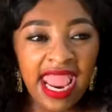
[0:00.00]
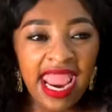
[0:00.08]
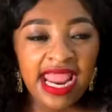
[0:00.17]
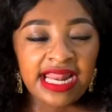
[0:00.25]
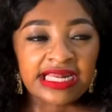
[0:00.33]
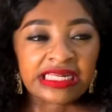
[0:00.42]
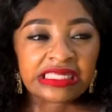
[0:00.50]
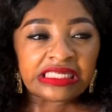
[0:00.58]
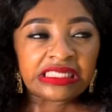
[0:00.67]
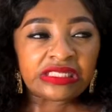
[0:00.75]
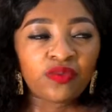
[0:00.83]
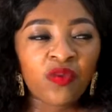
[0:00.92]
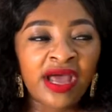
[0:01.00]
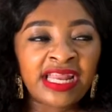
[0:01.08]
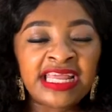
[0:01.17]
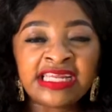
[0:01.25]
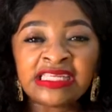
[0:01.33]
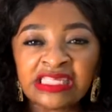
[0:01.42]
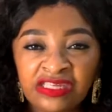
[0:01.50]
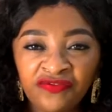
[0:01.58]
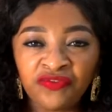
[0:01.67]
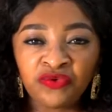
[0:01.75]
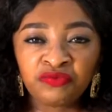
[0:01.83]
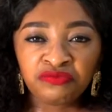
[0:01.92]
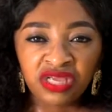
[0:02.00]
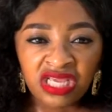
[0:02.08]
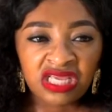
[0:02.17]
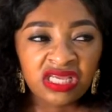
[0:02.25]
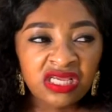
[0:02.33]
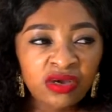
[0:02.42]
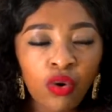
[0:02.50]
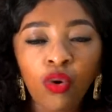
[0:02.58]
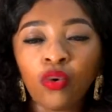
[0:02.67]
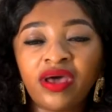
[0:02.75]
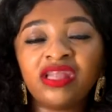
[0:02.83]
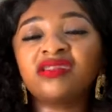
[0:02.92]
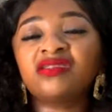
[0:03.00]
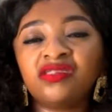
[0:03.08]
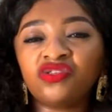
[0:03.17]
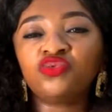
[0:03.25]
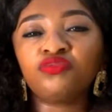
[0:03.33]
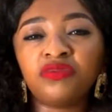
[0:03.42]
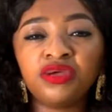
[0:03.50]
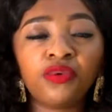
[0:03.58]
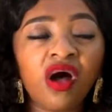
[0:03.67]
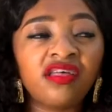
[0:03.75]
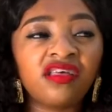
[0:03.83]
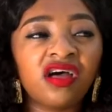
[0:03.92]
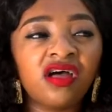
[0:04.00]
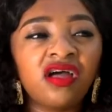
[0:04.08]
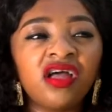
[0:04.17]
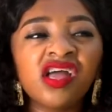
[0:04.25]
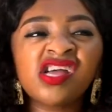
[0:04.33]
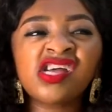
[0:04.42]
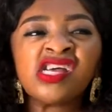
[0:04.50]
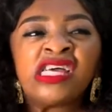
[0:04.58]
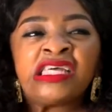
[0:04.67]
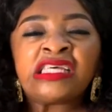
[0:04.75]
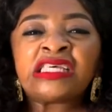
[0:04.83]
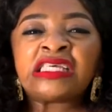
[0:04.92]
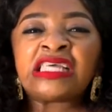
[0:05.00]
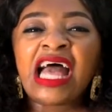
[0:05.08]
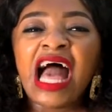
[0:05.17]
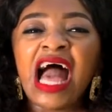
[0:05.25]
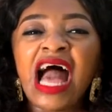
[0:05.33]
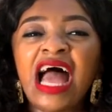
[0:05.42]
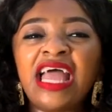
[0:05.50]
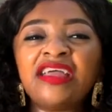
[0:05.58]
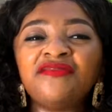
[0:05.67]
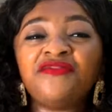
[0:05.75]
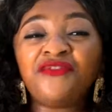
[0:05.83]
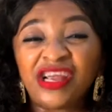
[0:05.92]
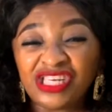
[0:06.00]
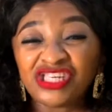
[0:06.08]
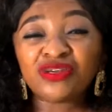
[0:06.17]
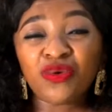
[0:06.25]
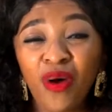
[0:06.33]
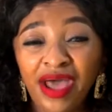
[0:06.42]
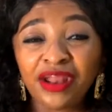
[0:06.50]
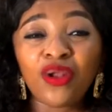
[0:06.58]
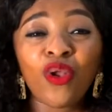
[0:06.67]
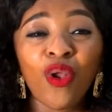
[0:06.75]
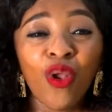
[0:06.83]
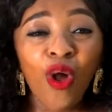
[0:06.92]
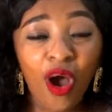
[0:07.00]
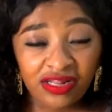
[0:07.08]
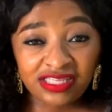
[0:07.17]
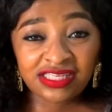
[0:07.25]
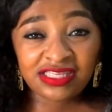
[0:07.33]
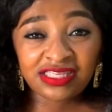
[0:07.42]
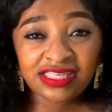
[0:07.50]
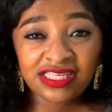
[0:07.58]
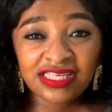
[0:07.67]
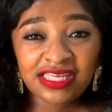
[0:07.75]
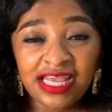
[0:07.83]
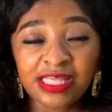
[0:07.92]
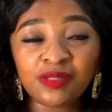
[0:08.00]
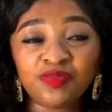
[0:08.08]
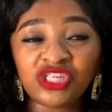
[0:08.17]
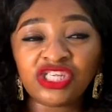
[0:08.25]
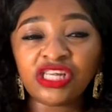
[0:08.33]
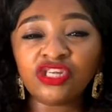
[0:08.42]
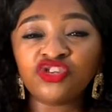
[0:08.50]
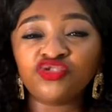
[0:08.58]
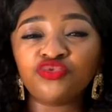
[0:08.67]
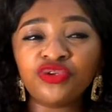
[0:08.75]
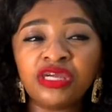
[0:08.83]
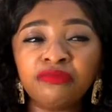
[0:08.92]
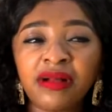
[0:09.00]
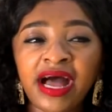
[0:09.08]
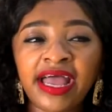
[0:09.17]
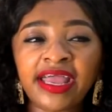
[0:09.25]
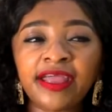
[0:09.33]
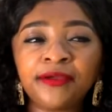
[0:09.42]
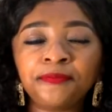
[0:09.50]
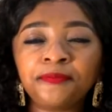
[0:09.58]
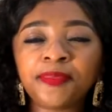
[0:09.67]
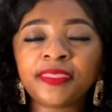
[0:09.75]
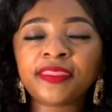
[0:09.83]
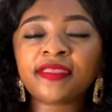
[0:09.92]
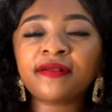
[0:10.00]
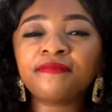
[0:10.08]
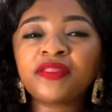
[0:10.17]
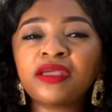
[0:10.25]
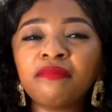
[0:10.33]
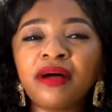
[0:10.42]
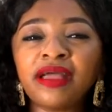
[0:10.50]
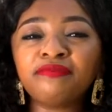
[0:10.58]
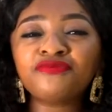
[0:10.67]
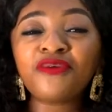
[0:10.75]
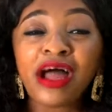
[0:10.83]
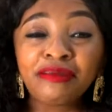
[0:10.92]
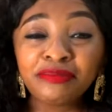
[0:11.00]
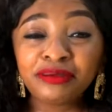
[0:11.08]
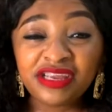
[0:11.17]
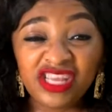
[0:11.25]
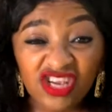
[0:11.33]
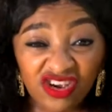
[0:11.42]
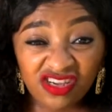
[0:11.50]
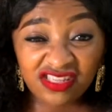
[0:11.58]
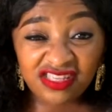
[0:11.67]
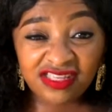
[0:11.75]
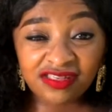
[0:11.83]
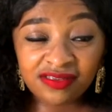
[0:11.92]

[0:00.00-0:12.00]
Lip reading: and what it did for me, or what it did to me rather, I fractured quite a lot, especially during my primary years.